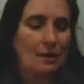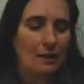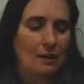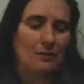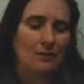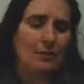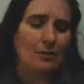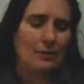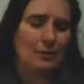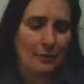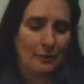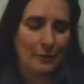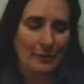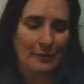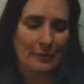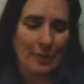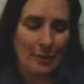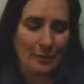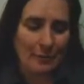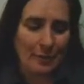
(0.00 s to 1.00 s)
although you don't
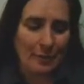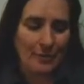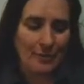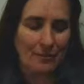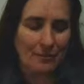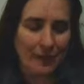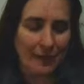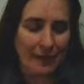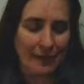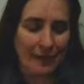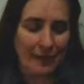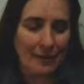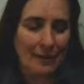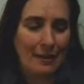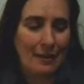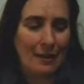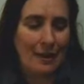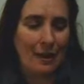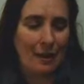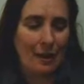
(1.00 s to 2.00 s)
need that much every day.
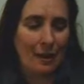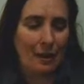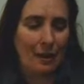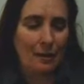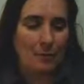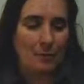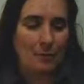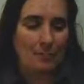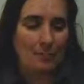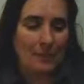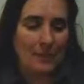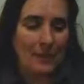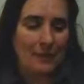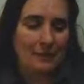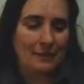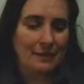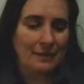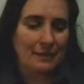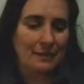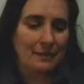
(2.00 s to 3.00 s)
Um,
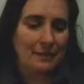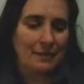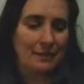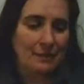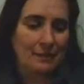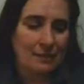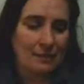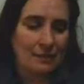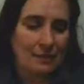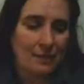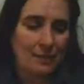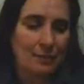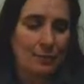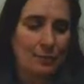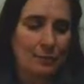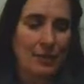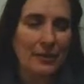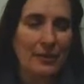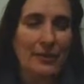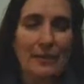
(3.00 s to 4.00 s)
and then
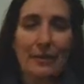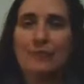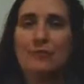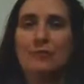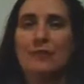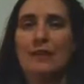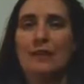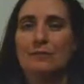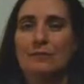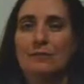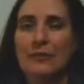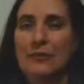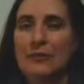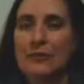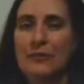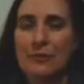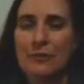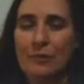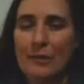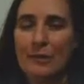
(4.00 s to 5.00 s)
elderberry extract
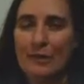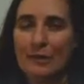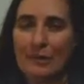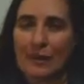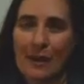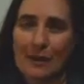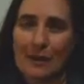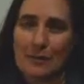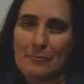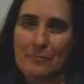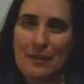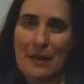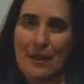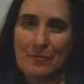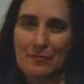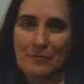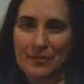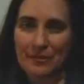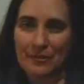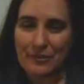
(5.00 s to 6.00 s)
varies quite a lot. I mean,
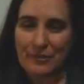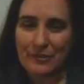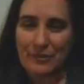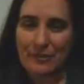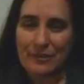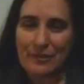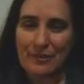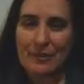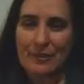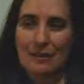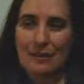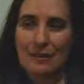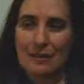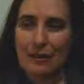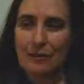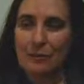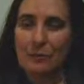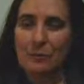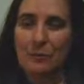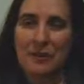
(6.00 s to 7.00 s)
obviously,
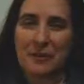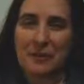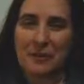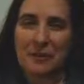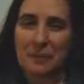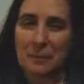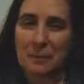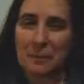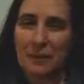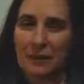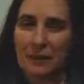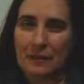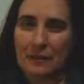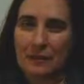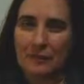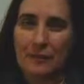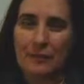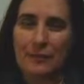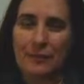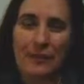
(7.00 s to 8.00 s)
elderberries are
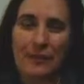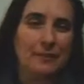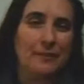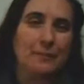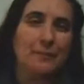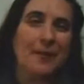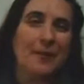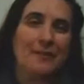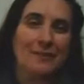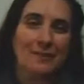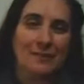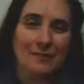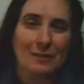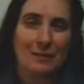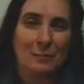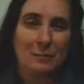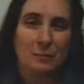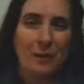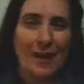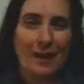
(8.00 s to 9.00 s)
plentiful. The expenses
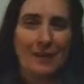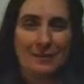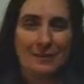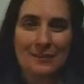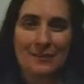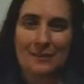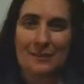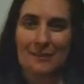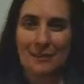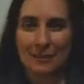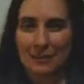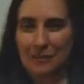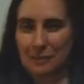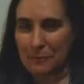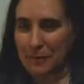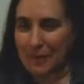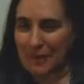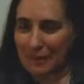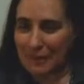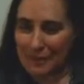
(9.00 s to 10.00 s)
in processing it
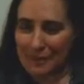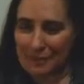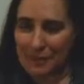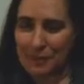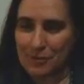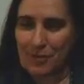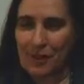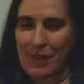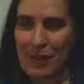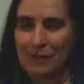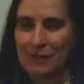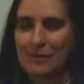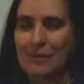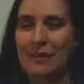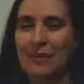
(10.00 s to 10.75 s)
to be an extract.